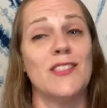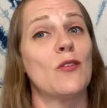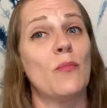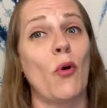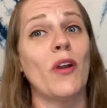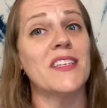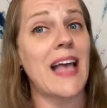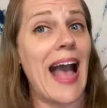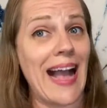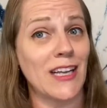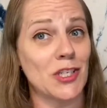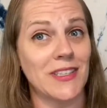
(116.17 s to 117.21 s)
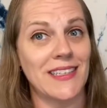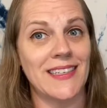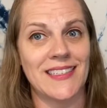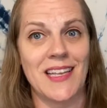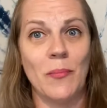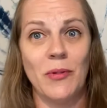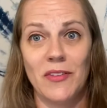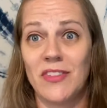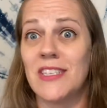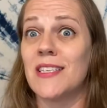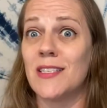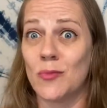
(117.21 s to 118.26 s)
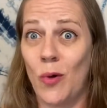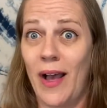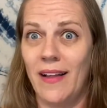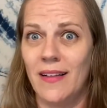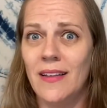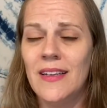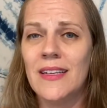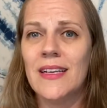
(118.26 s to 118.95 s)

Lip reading: So Pork is actually an example of this as well.